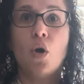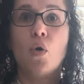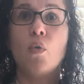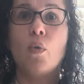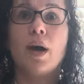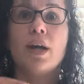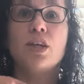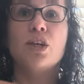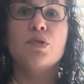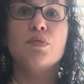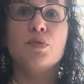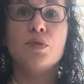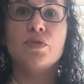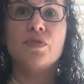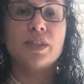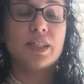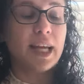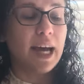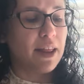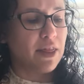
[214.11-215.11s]
When you move
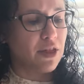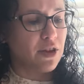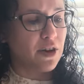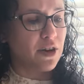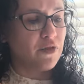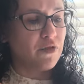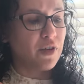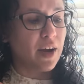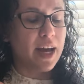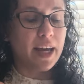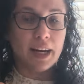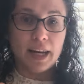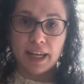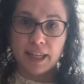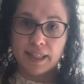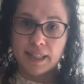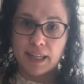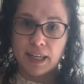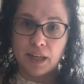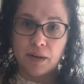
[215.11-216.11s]
to that 3rd fret,
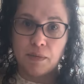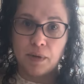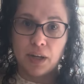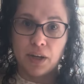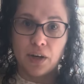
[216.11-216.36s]
it's gonna be